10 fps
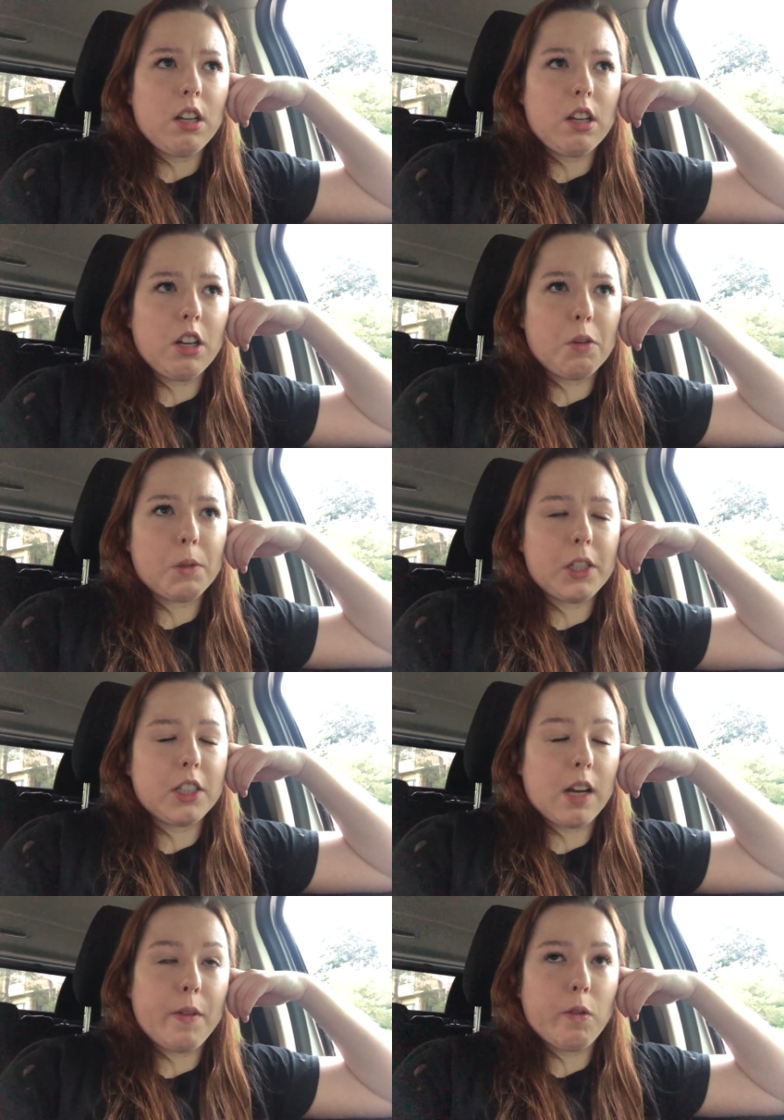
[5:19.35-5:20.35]
oh boy, is
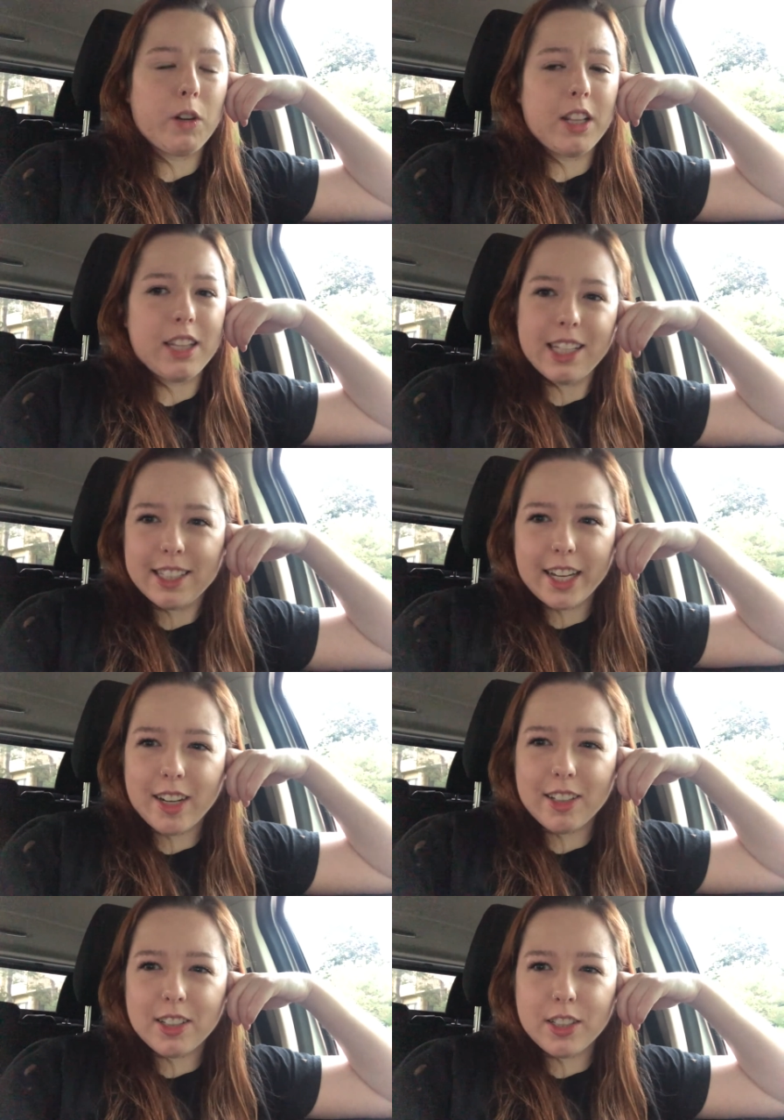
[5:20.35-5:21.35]
it gonna be one of these
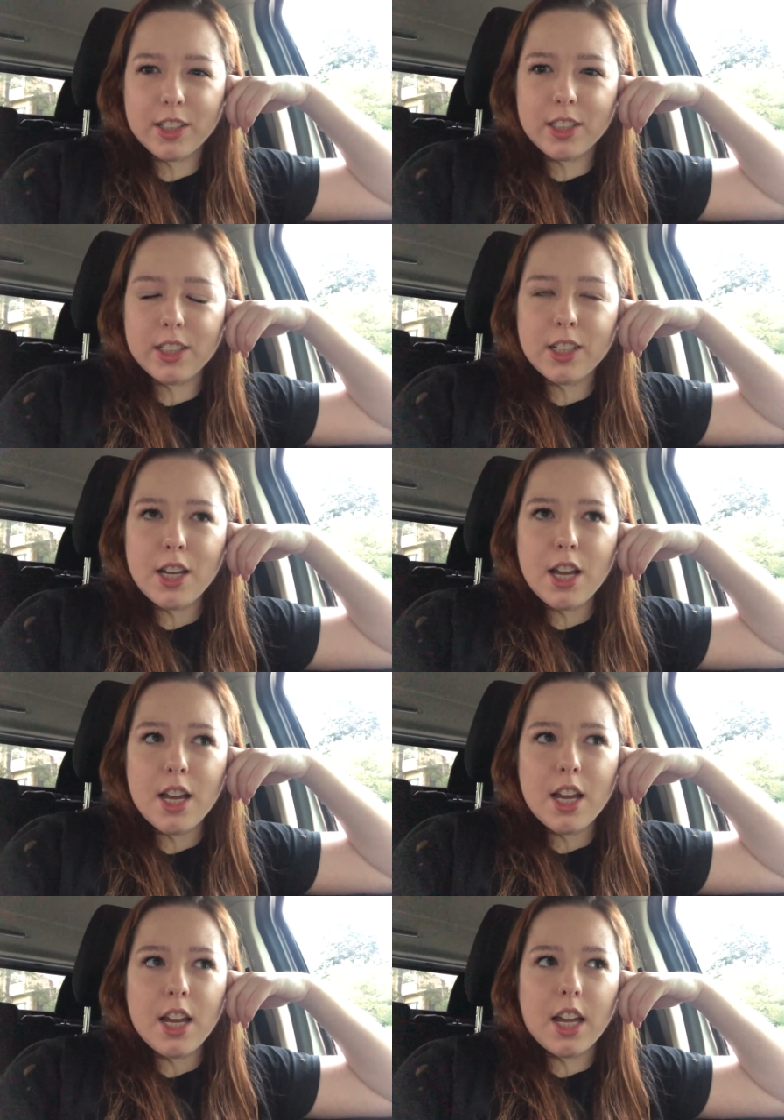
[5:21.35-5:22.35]
characters?
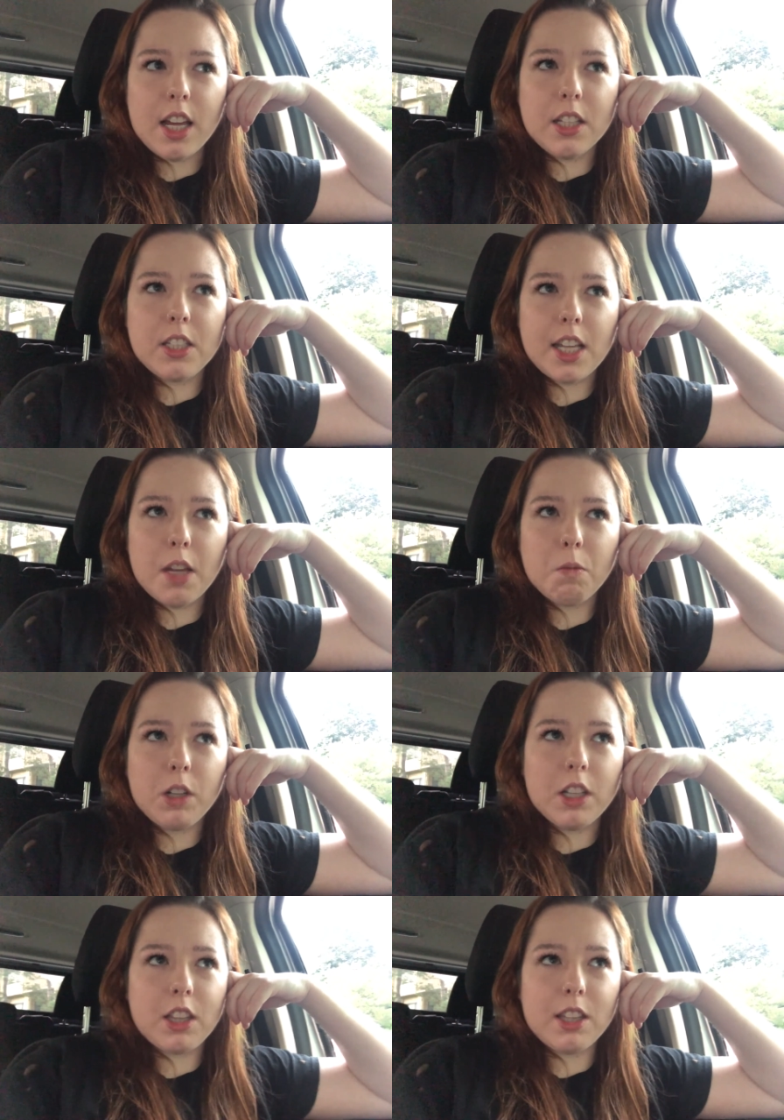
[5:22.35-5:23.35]
And same
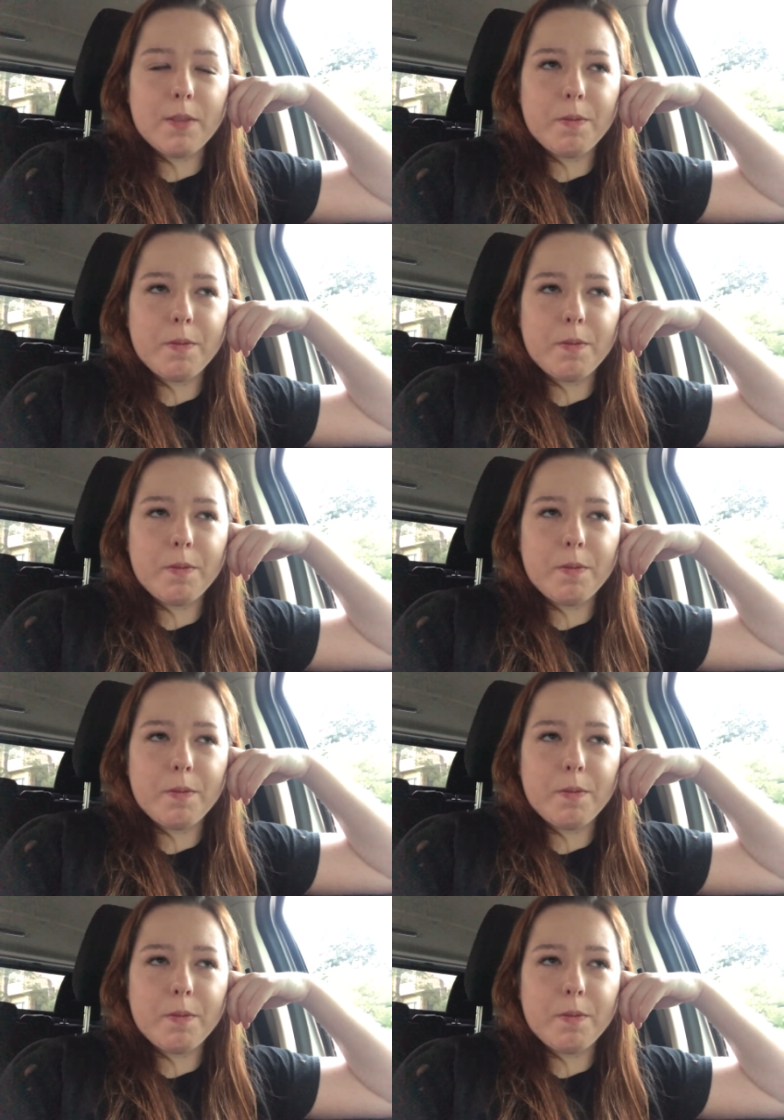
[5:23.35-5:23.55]
with